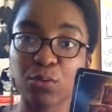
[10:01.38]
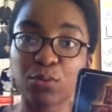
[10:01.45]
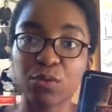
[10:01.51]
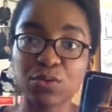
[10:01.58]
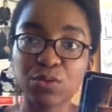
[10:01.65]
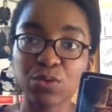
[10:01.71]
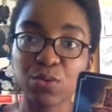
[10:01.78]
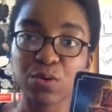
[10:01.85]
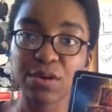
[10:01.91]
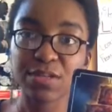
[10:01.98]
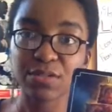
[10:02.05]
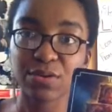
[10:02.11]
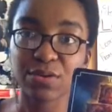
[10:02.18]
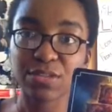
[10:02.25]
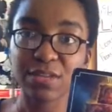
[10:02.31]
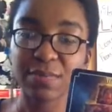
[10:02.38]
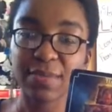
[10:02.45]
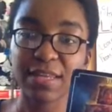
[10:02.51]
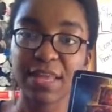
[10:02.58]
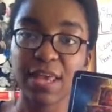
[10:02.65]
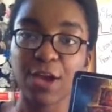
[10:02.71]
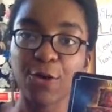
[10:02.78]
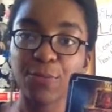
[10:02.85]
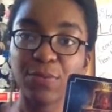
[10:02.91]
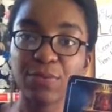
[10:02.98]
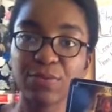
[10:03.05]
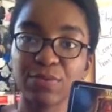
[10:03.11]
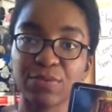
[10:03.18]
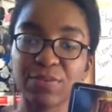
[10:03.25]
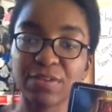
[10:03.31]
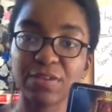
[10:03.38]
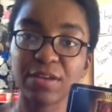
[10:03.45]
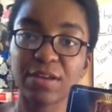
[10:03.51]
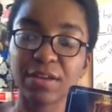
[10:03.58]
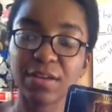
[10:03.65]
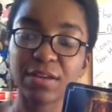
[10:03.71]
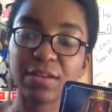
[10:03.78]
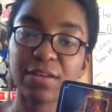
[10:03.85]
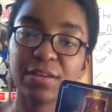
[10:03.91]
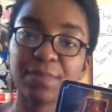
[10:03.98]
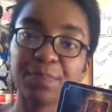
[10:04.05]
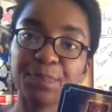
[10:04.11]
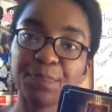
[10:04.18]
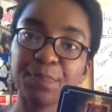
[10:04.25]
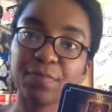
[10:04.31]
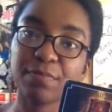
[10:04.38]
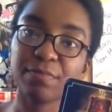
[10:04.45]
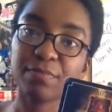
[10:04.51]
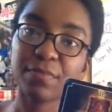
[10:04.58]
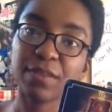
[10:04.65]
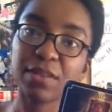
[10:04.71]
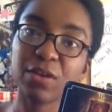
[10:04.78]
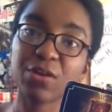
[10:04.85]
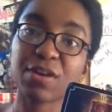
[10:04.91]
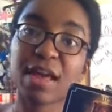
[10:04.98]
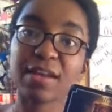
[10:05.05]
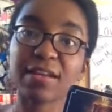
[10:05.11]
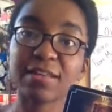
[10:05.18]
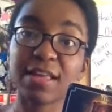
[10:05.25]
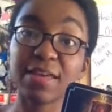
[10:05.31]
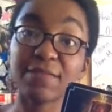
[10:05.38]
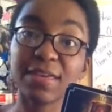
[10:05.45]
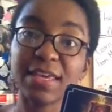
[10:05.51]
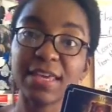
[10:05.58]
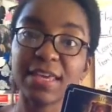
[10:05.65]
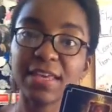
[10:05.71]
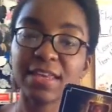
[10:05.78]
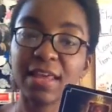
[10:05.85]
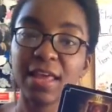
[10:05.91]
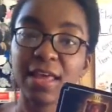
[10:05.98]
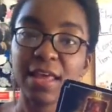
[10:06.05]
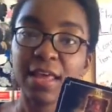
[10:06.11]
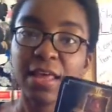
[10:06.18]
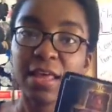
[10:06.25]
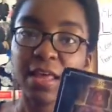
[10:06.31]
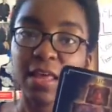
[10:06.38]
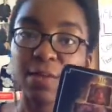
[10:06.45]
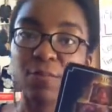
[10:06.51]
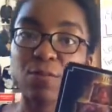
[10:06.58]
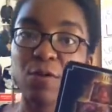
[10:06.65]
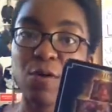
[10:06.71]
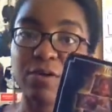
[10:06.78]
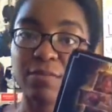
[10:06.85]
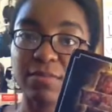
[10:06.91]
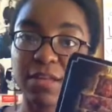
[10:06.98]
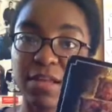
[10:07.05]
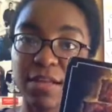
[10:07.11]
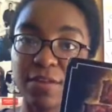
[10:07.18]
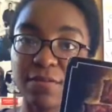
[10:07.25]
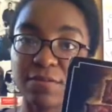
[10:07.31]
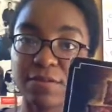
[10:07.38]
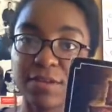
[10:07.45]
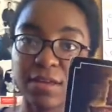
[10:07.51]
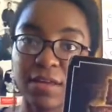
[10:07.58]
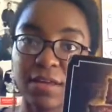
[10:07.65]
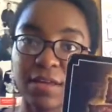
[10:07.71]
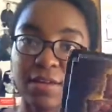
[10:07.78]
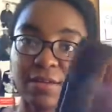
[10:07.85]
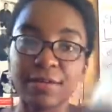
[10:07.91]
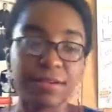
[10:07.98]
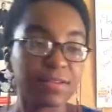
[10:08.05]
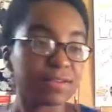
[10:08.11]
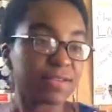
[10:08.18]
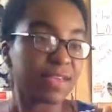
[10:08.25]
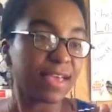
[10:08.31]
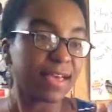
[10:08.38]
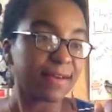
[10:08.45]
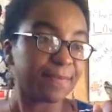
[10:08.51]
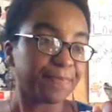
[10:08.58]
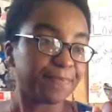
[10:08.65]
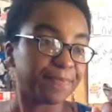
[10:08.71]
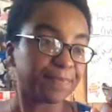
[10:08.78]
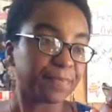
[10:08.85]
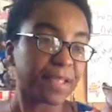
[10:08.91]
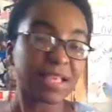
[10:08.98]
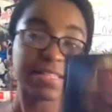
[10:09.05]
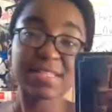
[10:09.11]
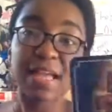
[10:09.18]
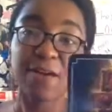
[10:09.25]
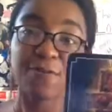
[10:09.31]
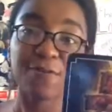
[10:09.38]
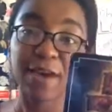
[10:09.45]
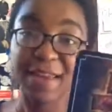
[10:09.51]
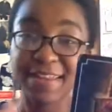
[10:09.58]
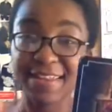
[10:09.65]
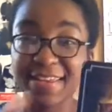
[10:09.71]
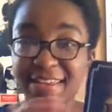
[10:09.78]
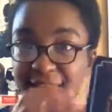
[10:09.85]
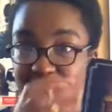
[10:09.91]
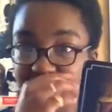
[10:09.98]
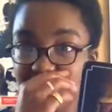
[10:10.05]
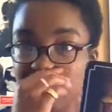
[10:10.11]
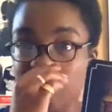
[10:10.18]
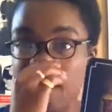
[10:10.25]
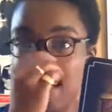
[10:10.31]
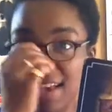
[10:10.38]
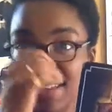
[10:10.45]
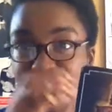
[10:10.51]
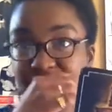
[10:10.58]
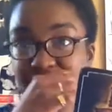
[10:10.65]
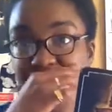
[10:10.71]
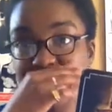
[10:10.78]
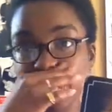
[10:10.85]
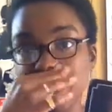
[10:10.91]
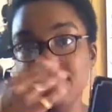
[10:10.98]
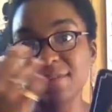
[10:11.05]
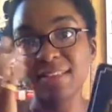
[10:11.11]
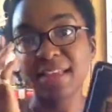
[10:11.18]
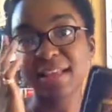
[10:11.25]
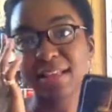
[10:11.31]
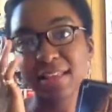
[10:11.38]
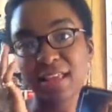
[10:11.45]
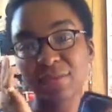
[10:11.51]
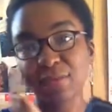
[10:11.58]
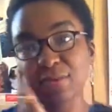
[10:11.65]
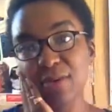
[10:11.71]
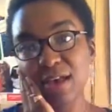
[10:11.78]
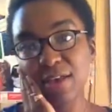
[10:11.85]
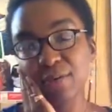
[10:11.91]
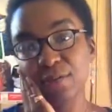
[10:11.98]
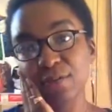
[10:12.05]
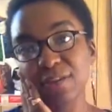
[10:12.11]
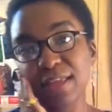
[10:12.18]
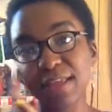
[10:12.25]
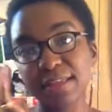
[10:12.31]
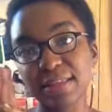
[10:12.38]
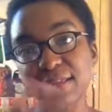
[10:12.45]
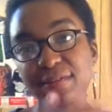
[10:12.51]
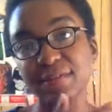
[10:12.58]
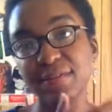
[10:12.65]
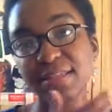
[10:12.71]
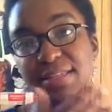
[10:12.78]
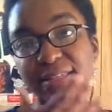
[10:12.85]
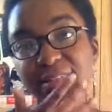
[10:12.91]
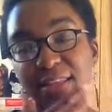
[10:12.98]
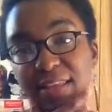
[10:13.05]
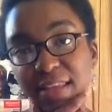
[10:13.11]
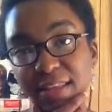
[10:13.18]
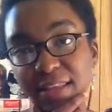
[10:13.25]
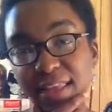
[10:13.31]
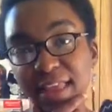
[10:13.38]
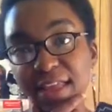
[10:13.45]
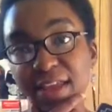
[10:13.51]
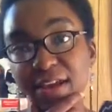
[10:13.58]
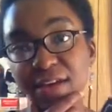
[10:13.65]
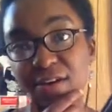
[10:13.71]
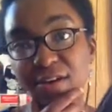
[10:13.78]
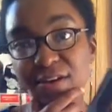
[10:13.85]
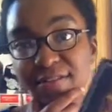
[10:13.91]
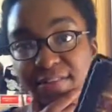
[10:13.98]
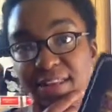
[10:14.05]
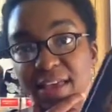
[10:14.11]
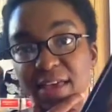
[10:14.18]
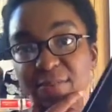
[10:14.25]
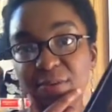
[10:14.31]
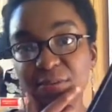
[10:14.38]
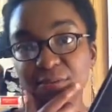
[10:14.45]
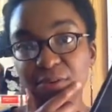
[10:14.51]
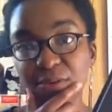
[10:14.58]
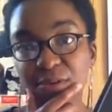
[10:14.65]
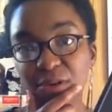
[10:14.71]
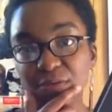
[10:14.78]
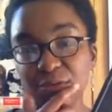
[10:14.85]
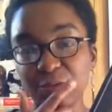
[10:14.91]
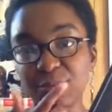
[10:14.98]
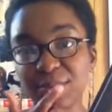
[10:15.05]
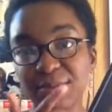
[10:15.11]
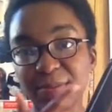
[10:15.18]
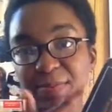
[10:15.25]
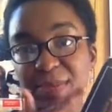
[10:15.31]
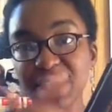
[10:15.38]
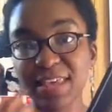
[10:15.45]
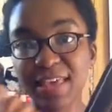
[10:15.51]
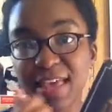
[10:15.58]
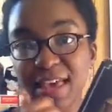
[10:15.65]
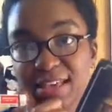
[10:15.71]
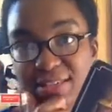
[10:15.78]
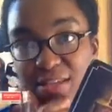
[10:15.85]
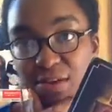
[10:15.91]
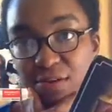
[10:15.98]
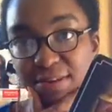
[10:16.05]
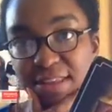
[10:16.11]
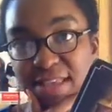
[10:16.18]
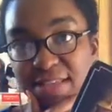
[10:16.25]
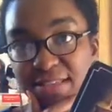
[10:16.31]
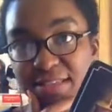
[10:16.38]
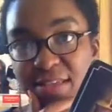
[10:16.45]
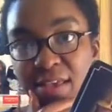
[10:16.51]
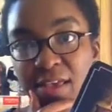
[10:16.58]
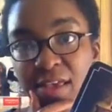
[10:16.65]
rose quartz or something to help you to learn how to love again and welcome love. So yeah, stop fighting it. I feel like I was saying, I feel like a lot of you guys feel like love is in the air or it's in the atmosphere or you've been being asked out on dates.